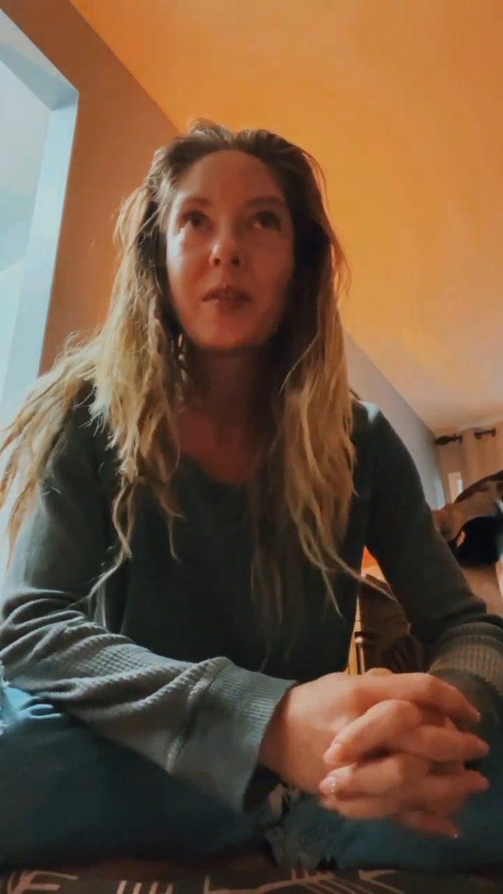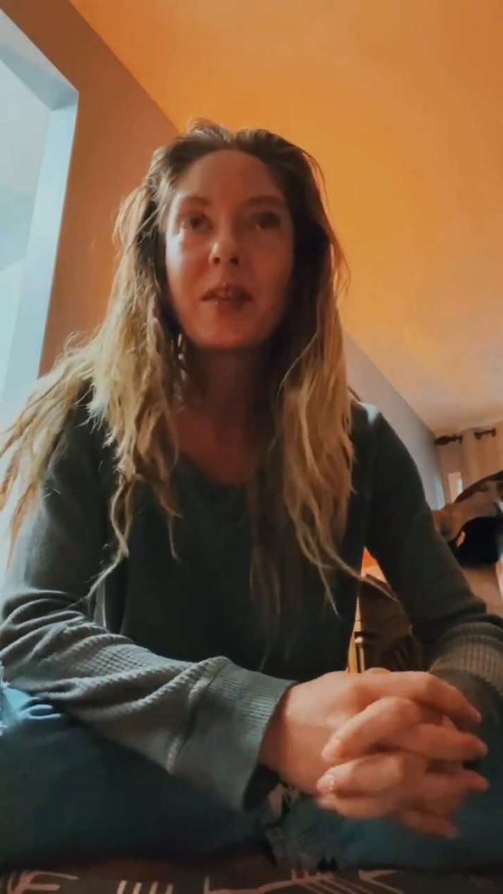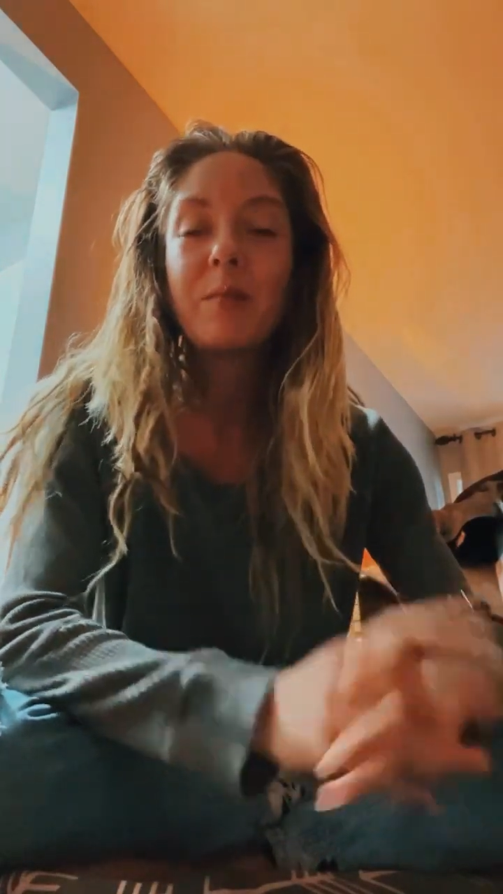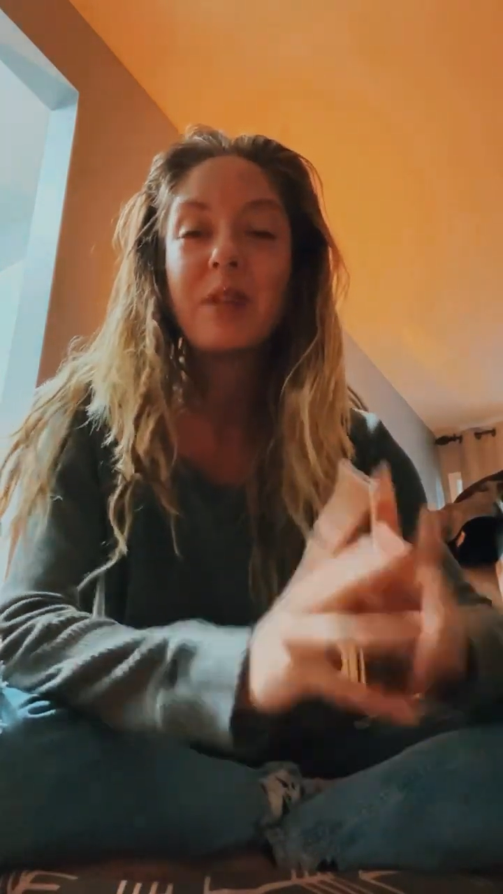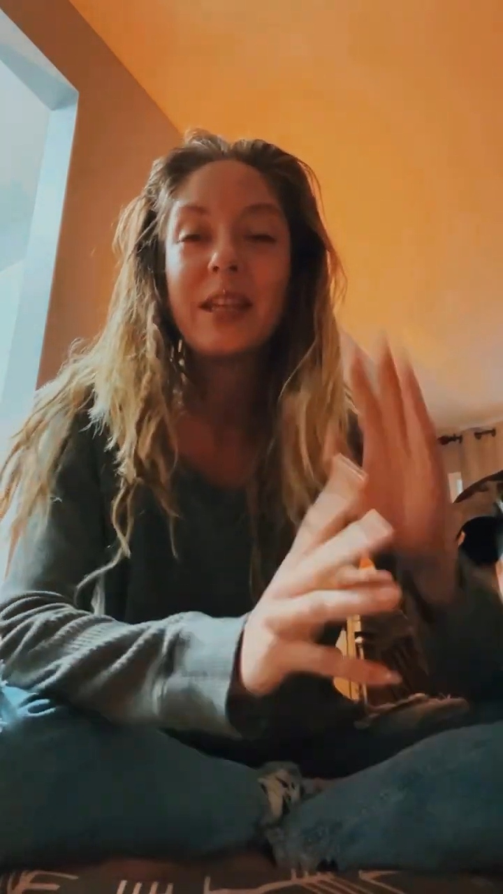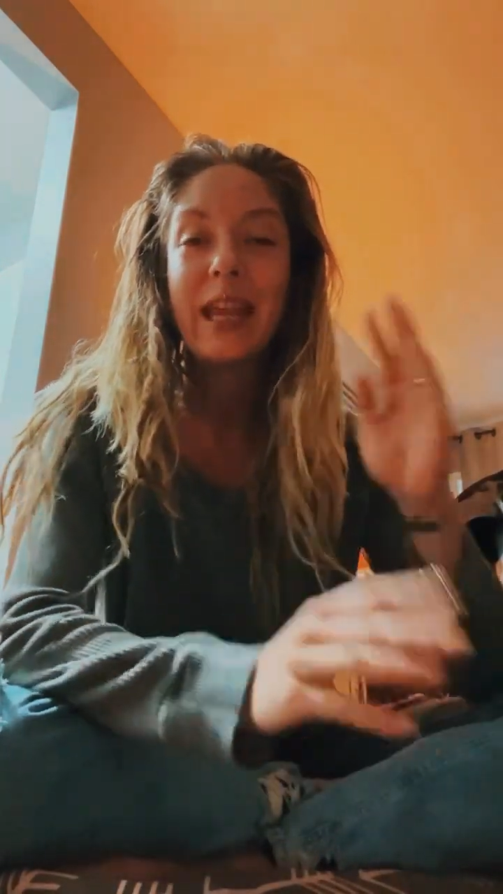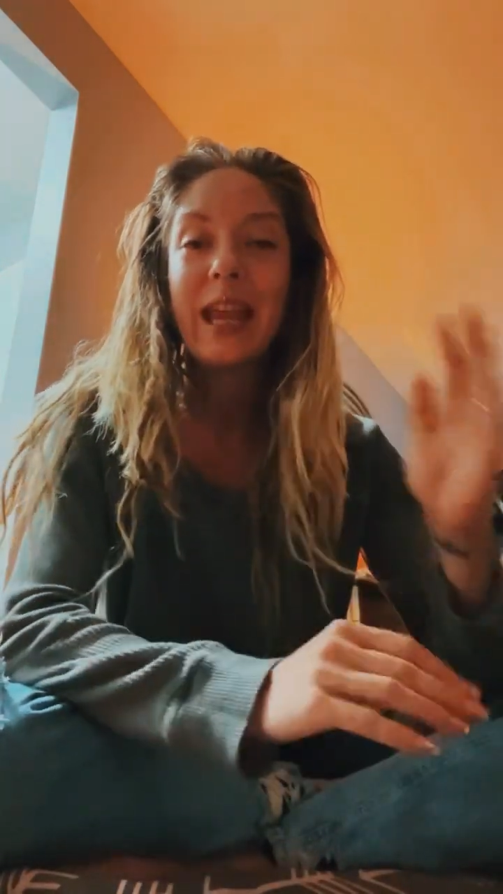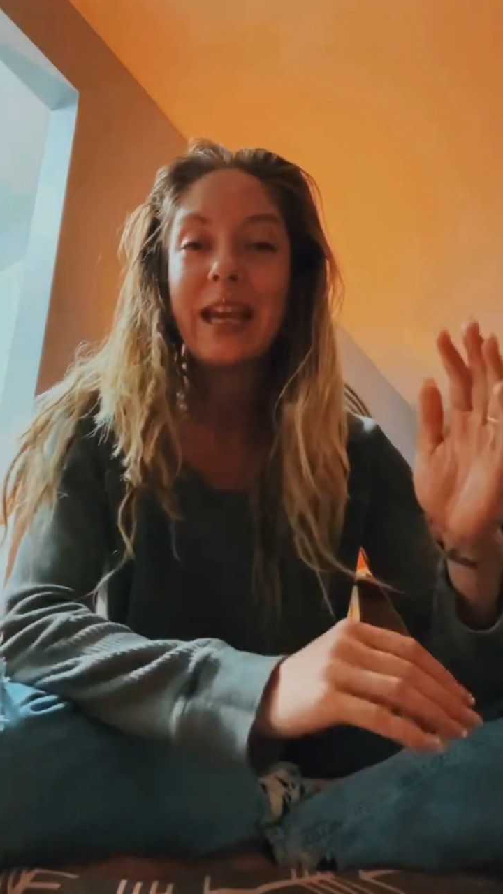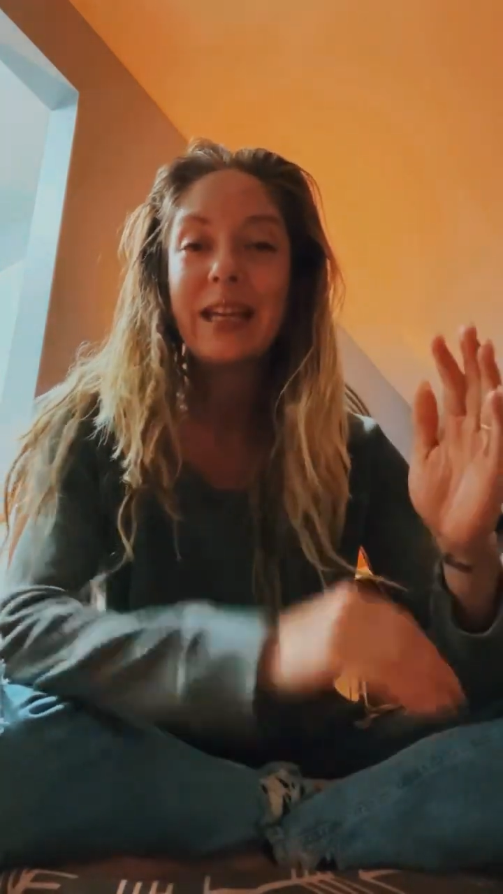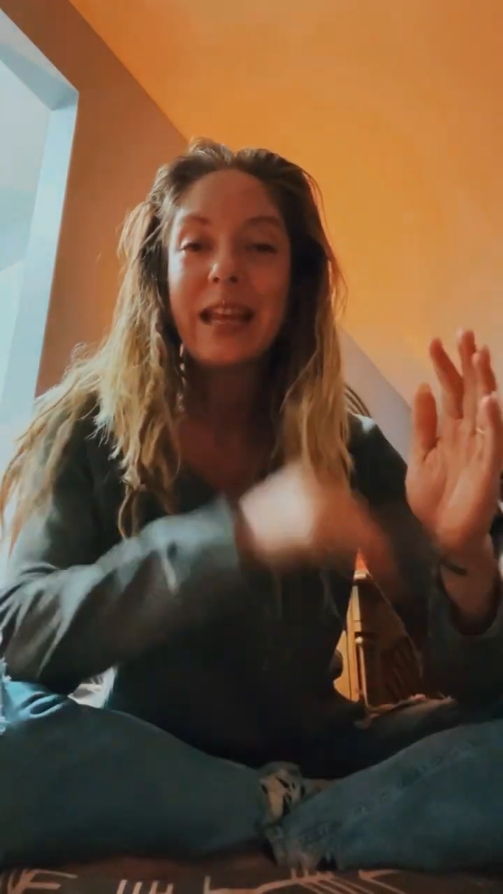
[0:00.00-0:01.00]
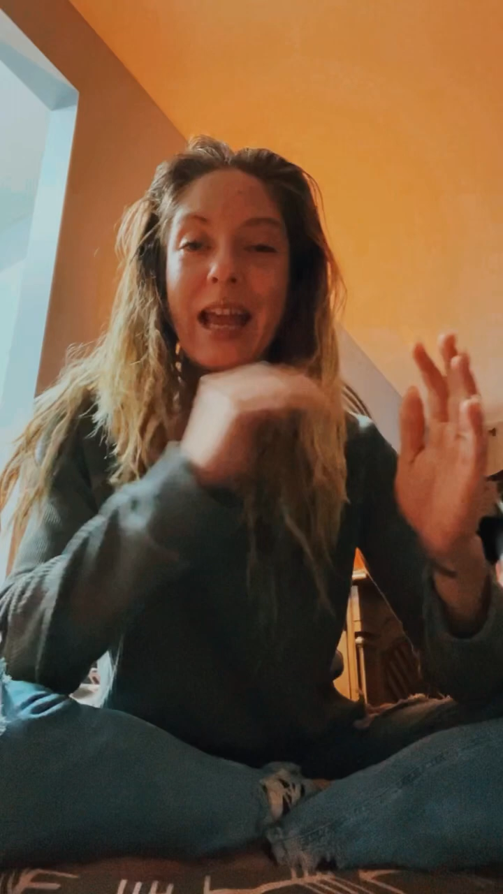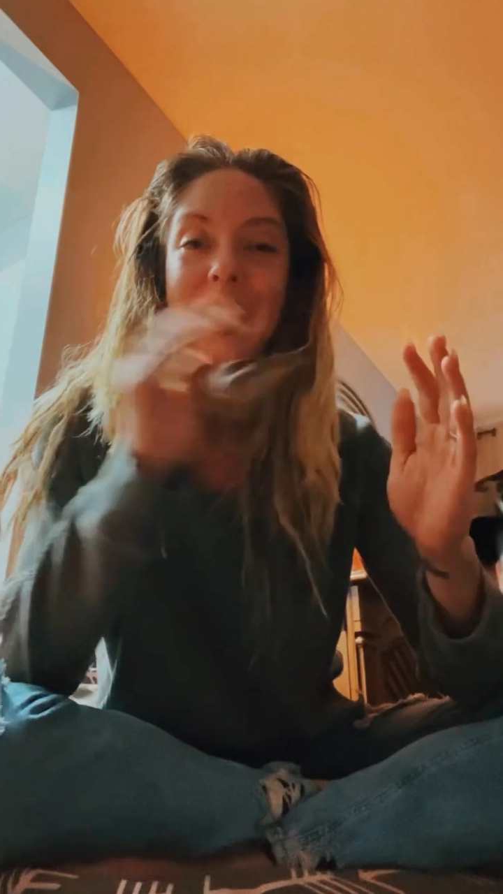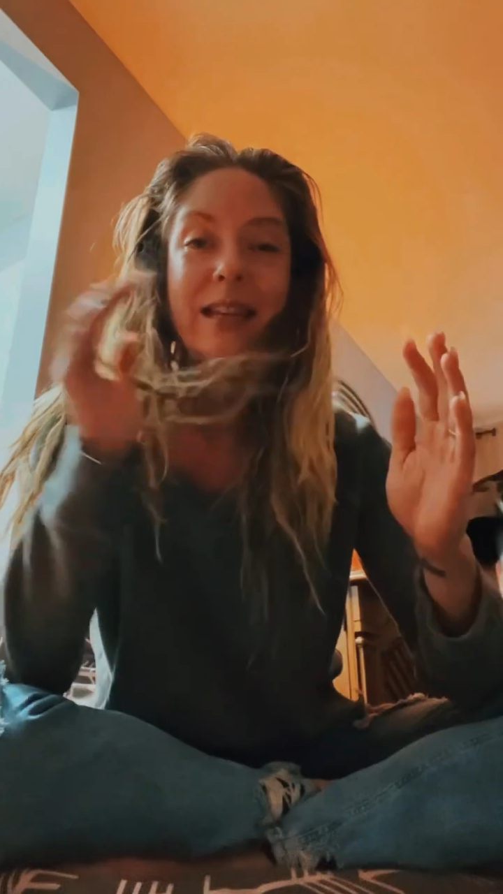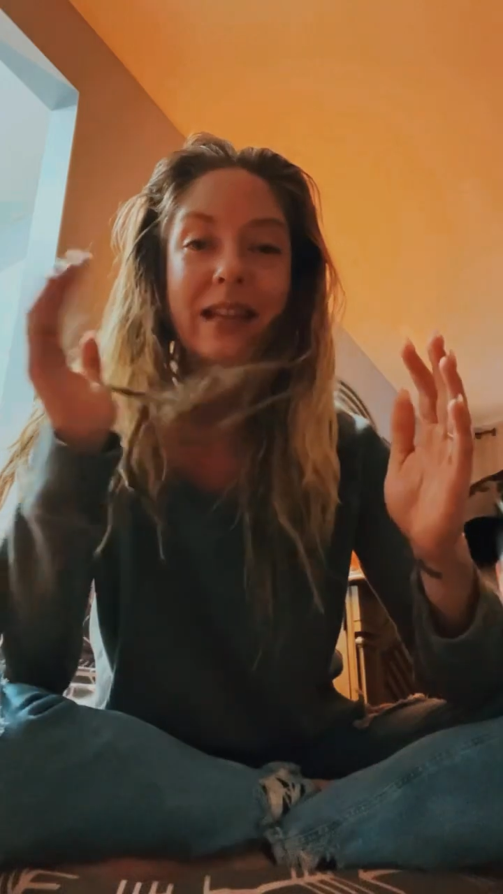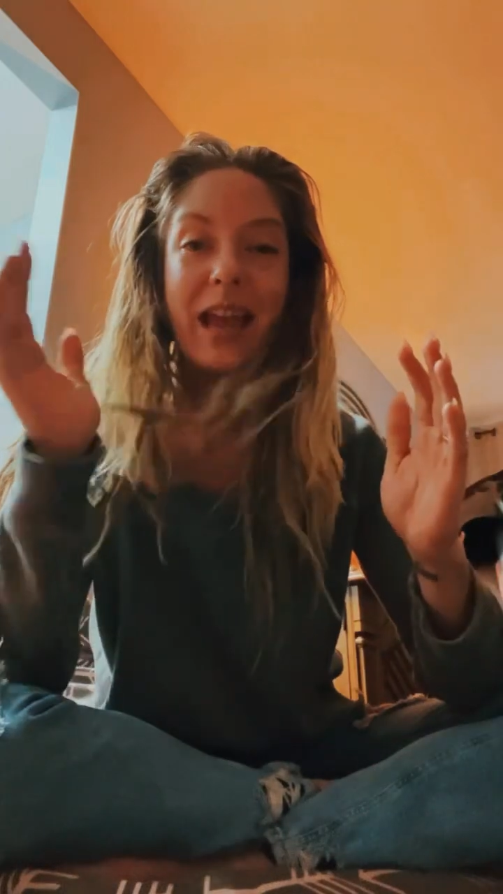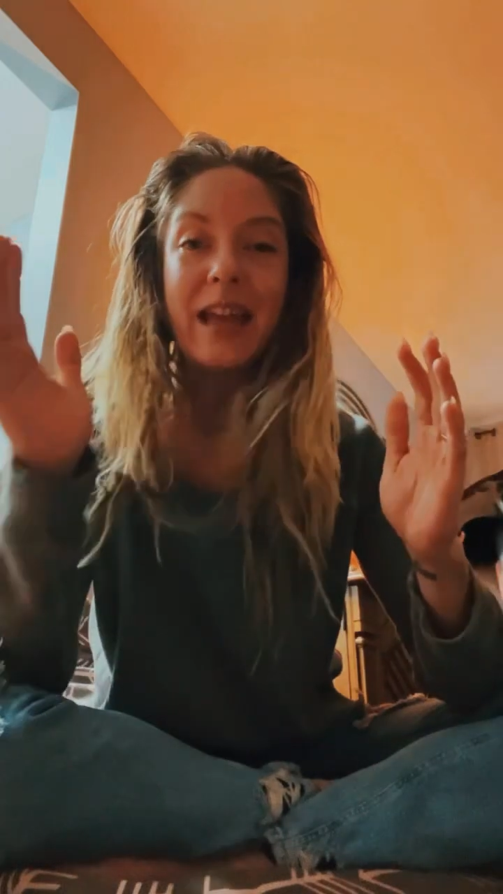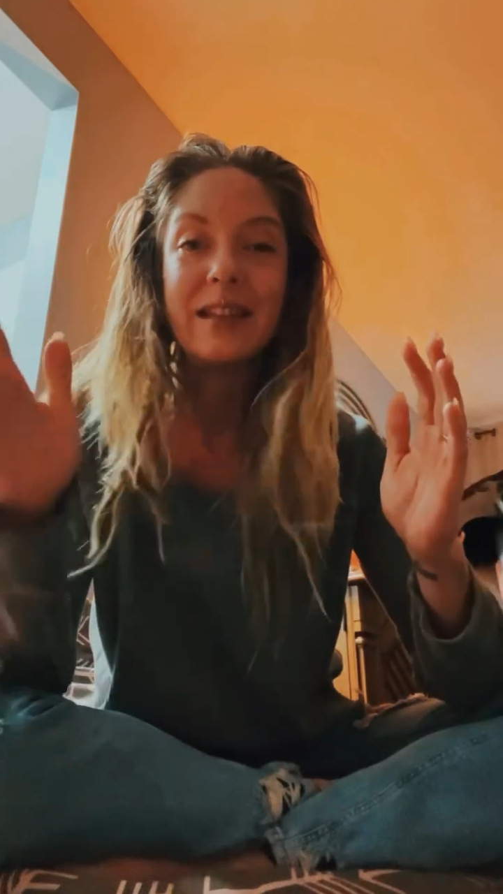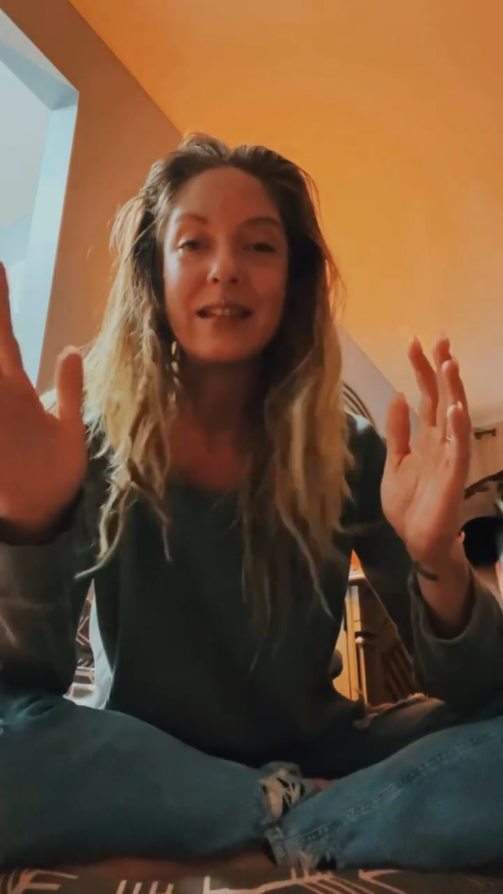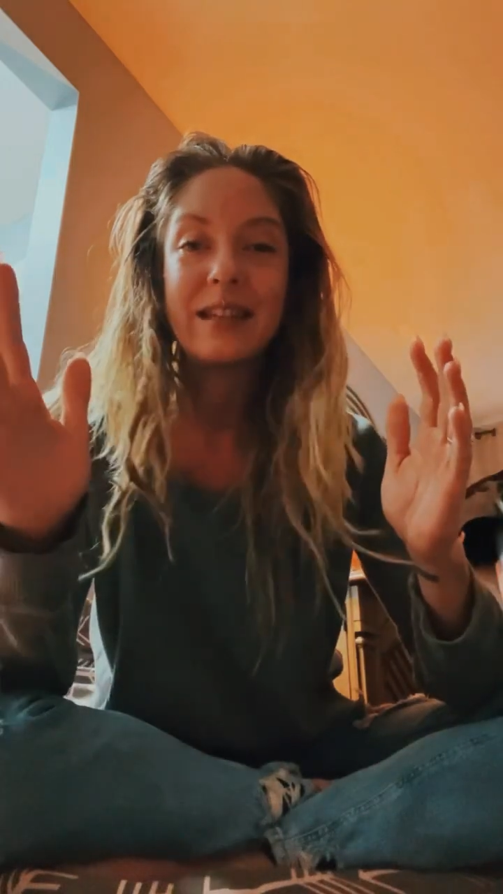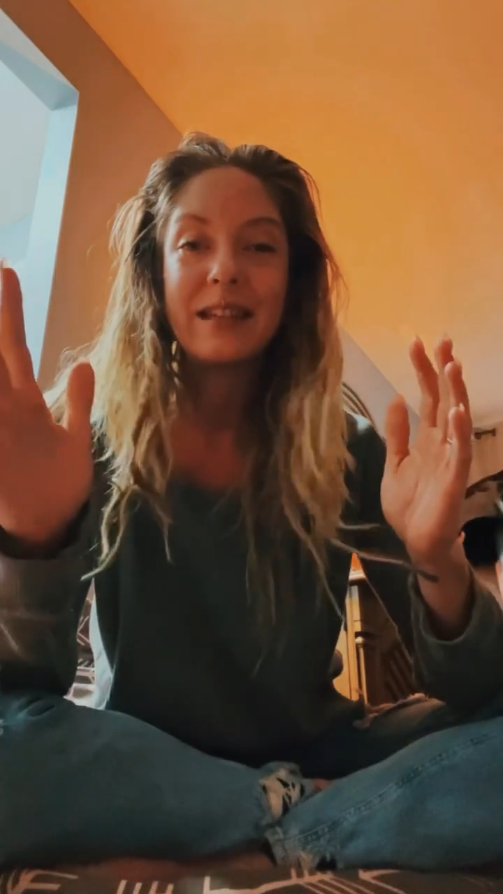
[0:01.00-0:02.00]
they began and
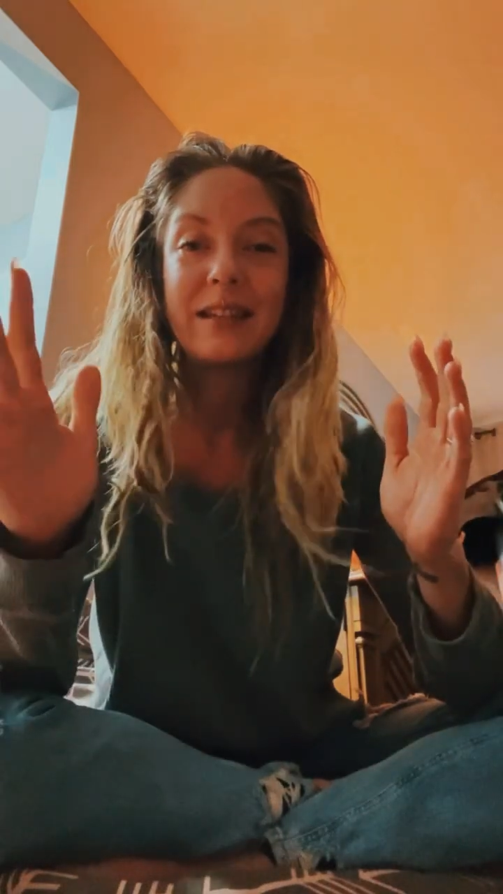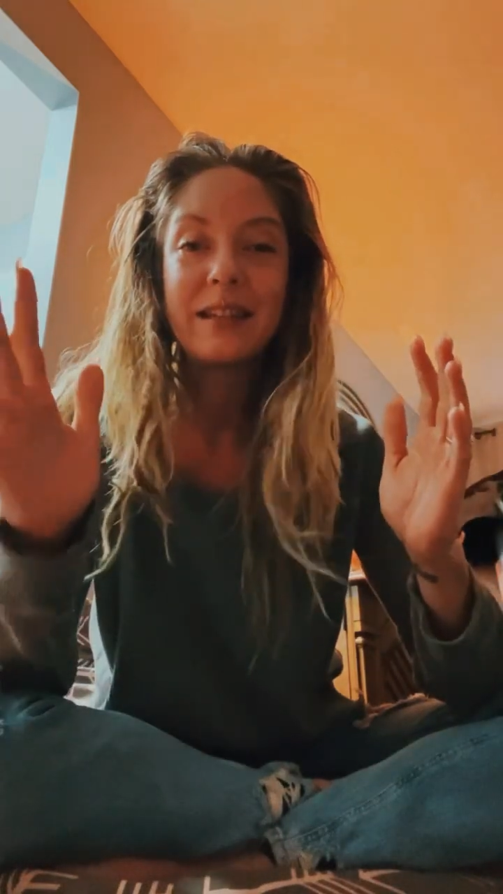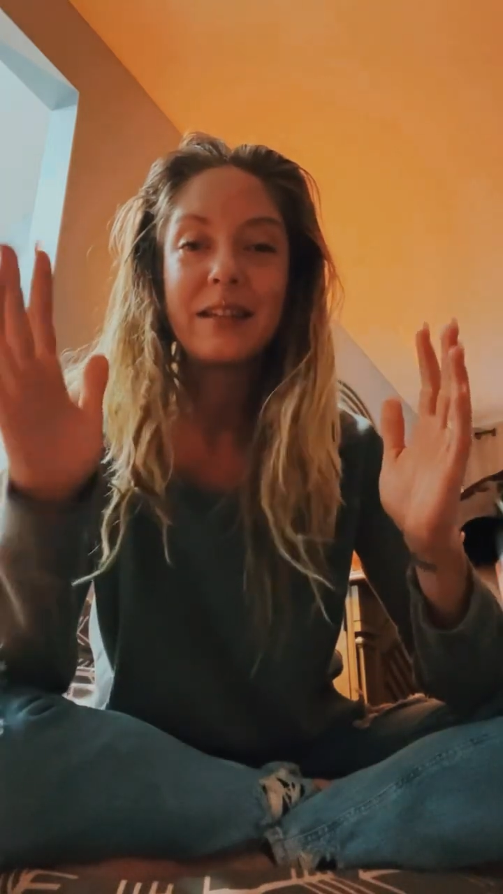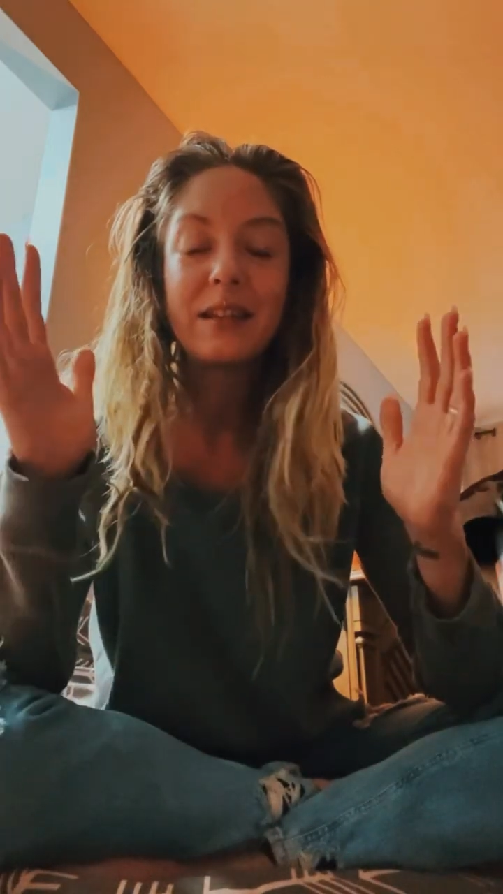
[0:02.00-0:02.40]
ended